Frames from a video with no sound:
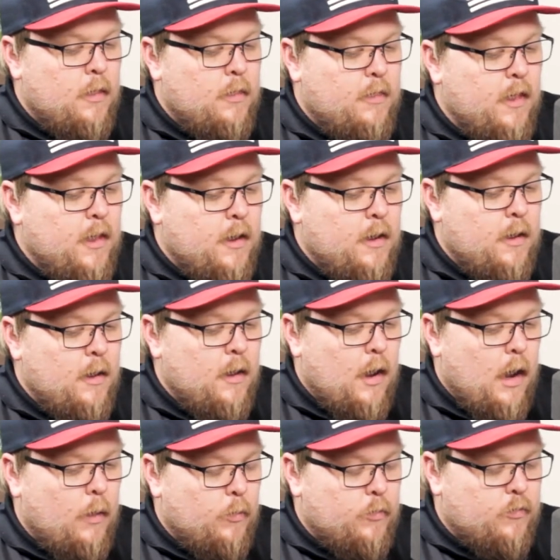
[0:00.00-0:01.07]
Then
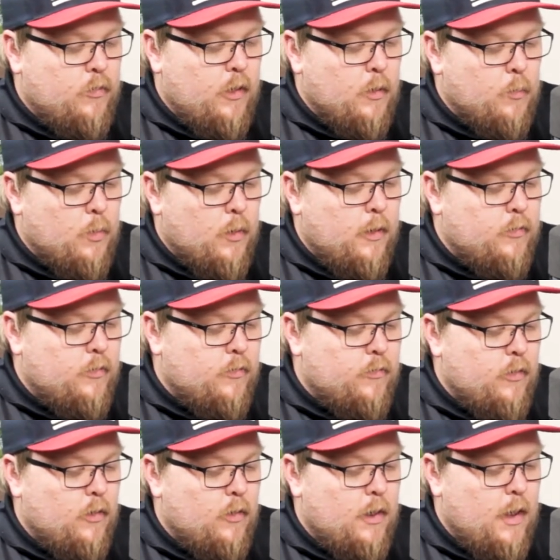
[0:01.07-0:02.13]
I will sing your praises
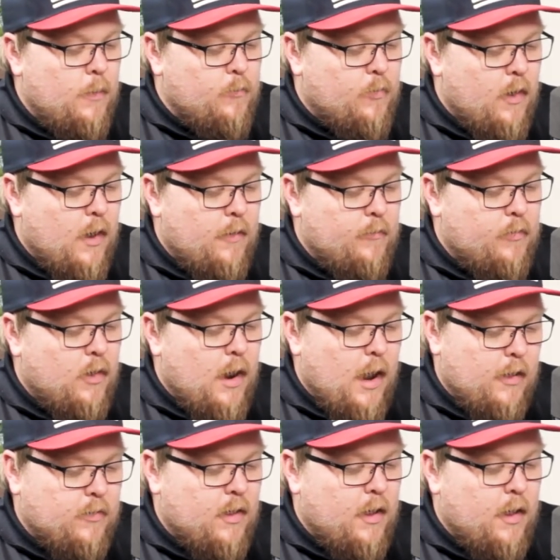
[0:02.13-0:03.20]
to your name forever
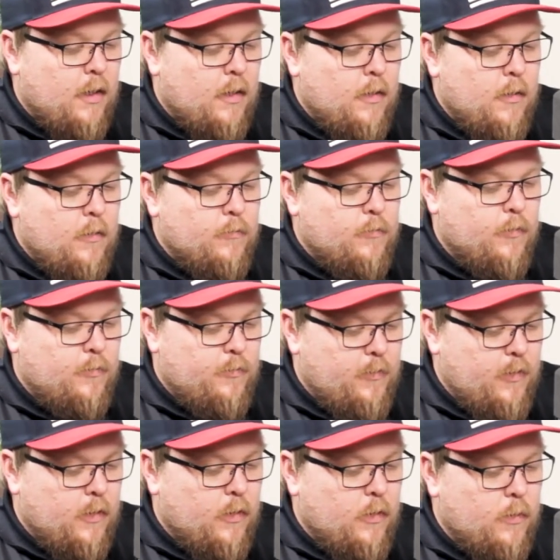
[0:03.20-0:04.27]
as I
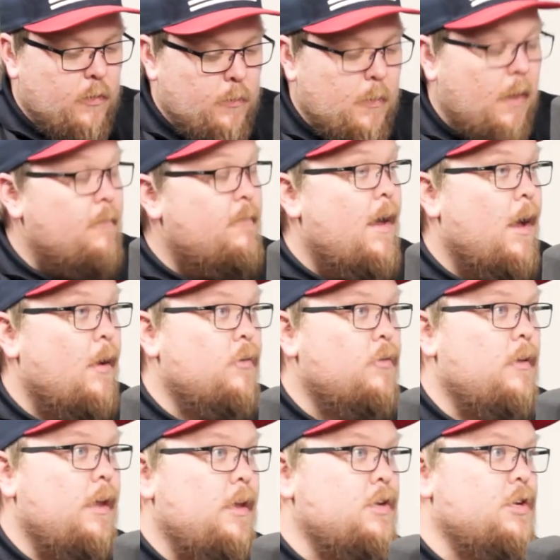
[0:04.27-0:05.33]
fulfill my
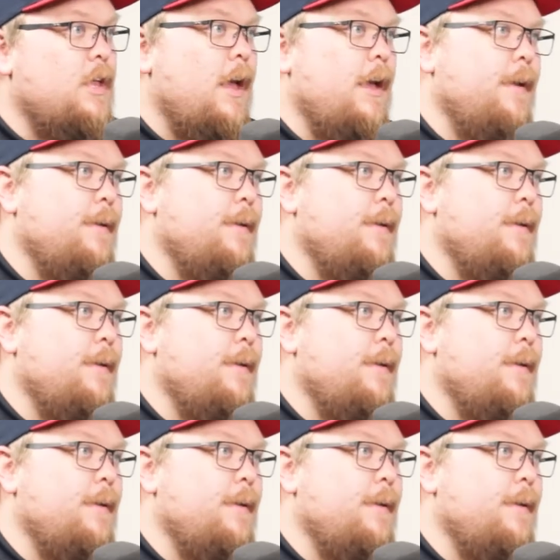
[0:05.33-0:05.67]
vows each day.